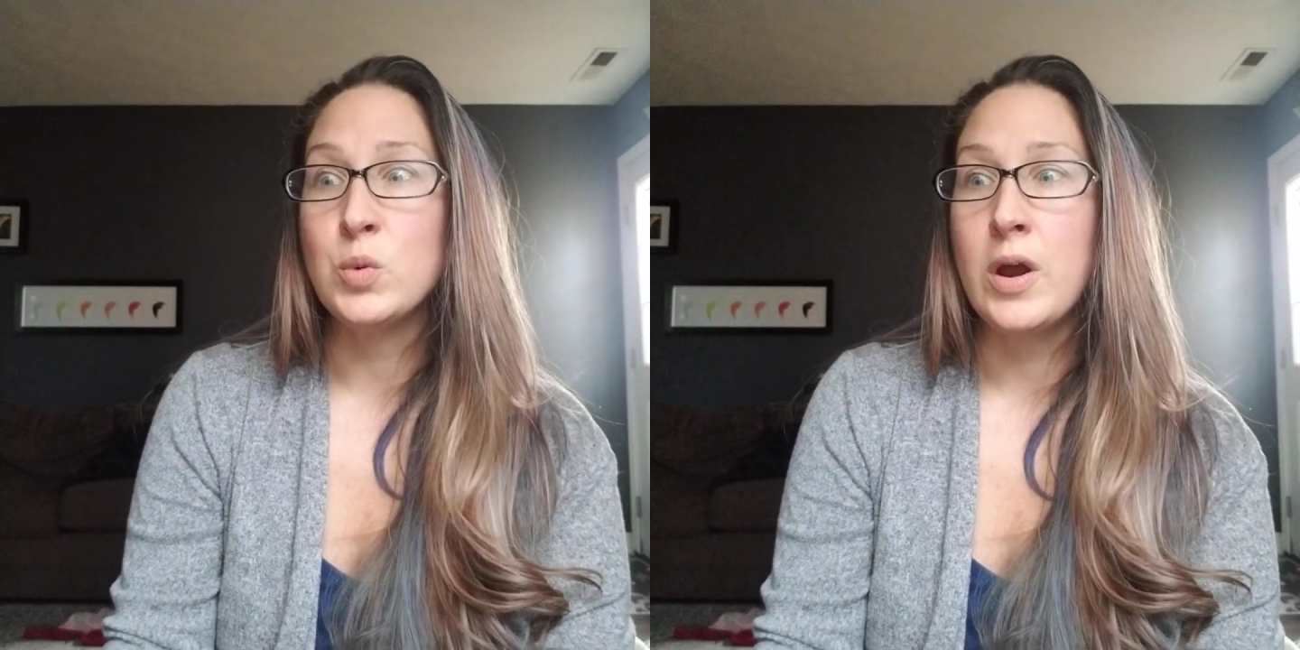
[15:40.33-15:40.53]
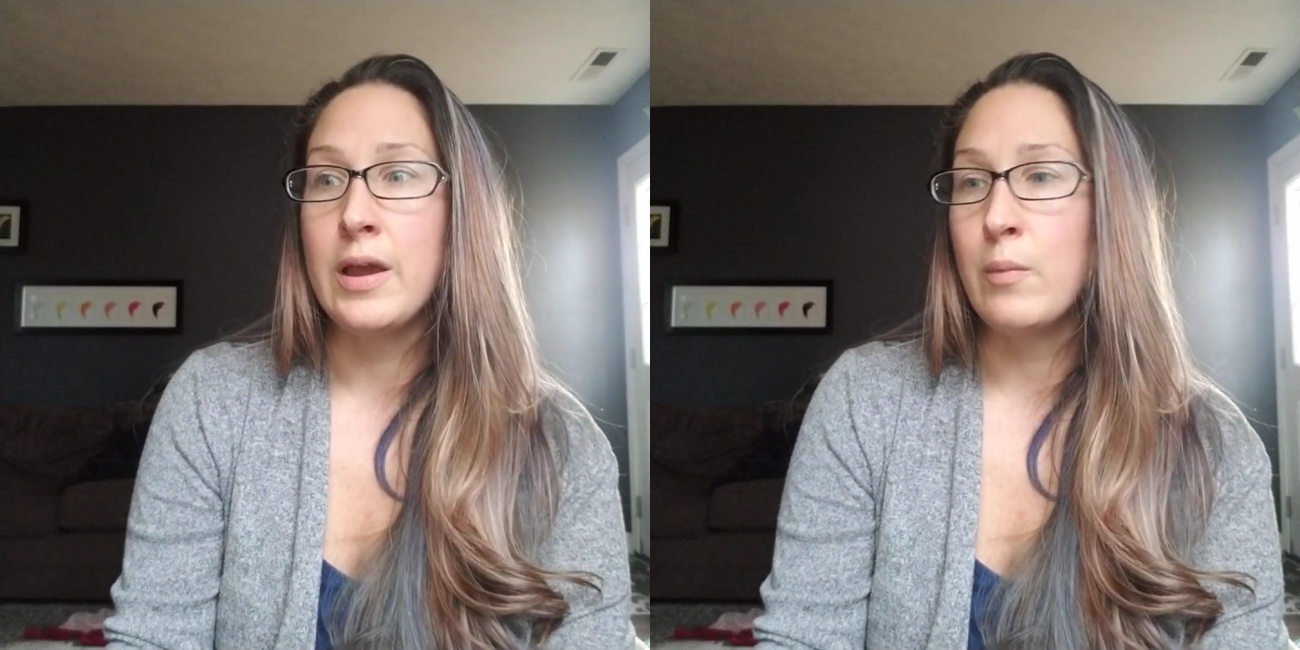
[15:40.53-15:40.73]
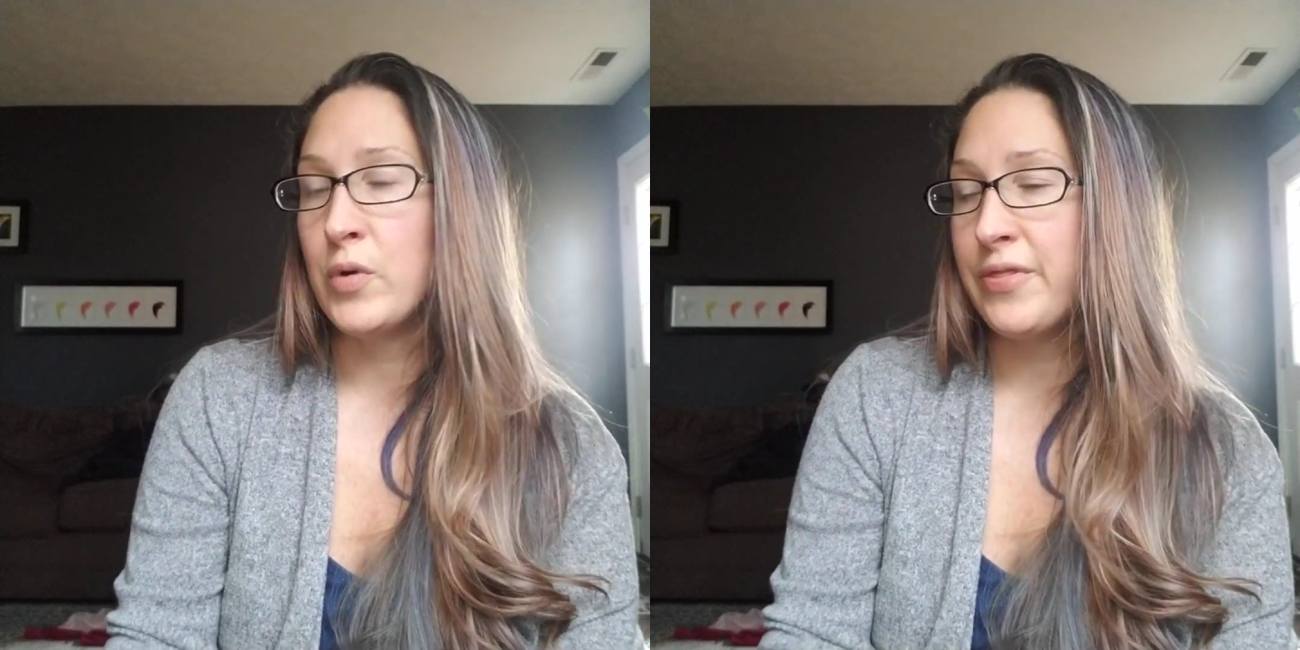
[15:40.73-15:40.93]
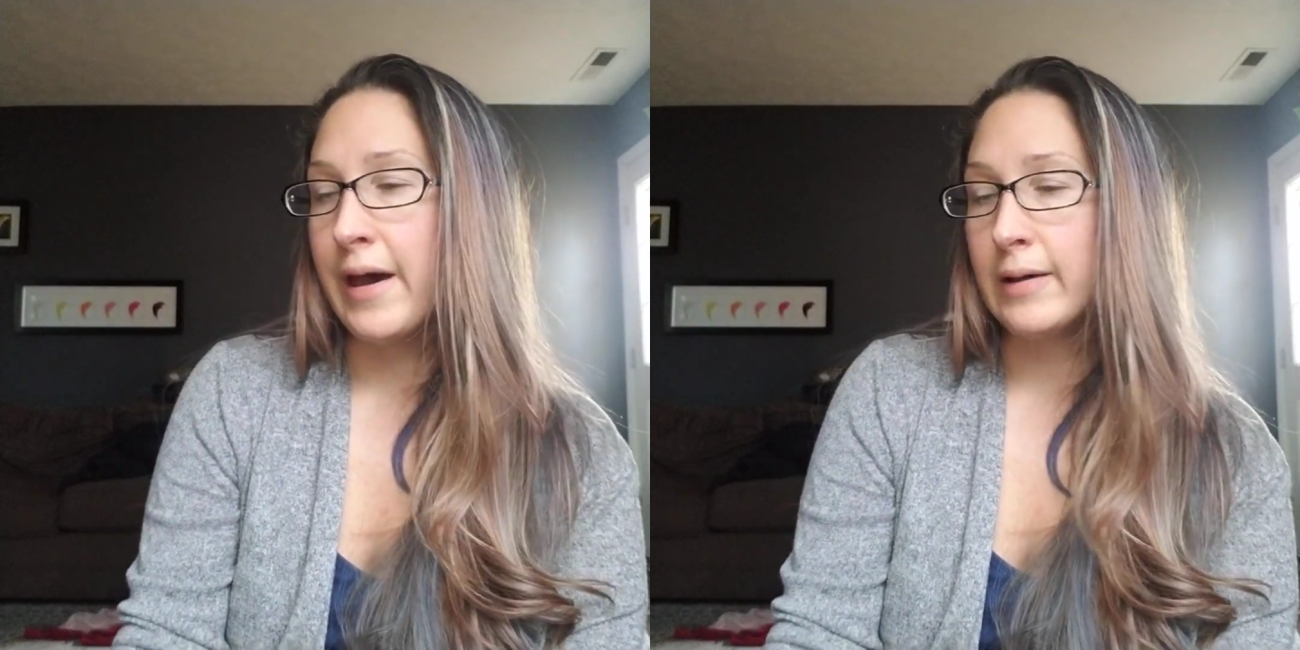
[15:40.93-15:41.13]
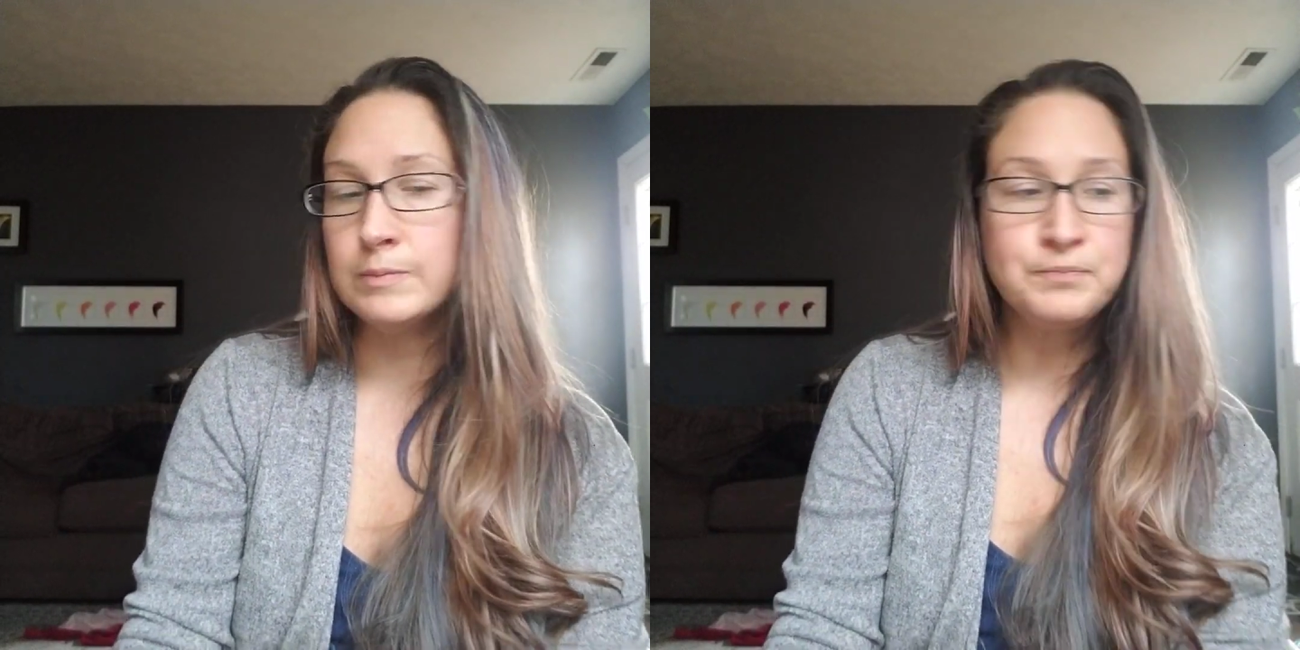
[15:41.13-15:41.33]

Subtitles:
where I am with that.